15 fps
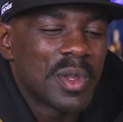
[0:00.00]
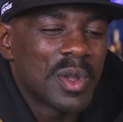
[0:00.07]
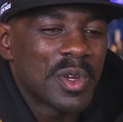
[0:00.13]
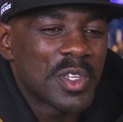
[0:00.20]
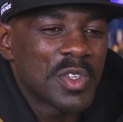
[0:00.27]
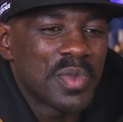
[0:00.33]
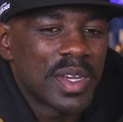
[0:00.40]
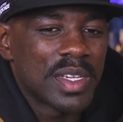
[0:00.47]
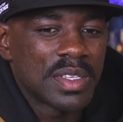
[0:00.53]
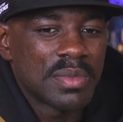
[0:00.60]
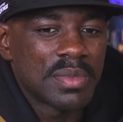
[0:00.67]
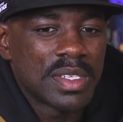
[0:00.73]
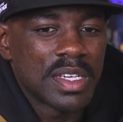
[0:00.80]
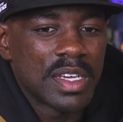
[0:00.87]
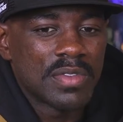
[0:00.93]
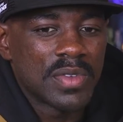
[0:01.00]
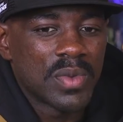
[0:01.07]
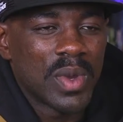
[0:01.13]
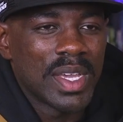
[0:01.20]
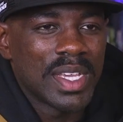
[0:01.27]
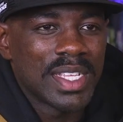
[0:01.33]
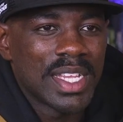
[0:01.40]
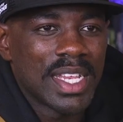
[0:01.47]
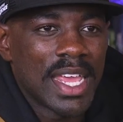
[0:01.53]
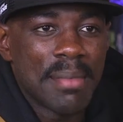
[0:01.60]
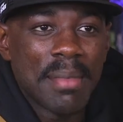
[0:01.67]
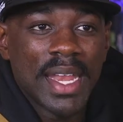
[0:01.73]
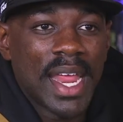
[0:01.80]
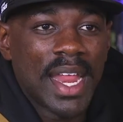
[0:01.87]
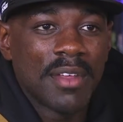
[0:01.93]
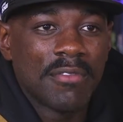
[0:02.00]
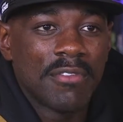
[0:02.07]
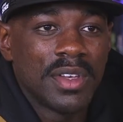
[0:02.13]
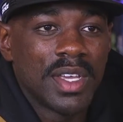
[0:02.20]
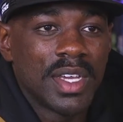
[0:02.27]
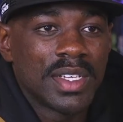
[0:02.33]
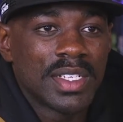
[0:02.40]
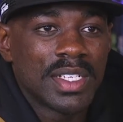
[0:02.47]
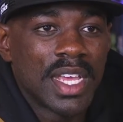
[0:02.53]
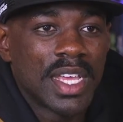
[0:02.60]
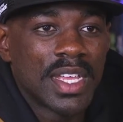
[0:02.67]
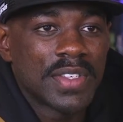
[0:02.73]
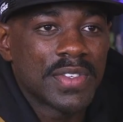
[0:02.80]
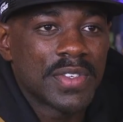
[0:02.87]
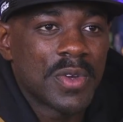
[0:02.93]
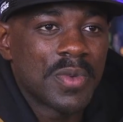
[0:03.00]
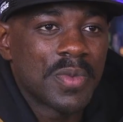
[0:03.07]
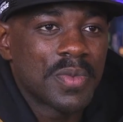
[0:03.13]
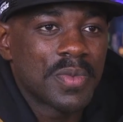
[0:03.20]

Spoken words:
express themselves in ways that they might not fully understand. So,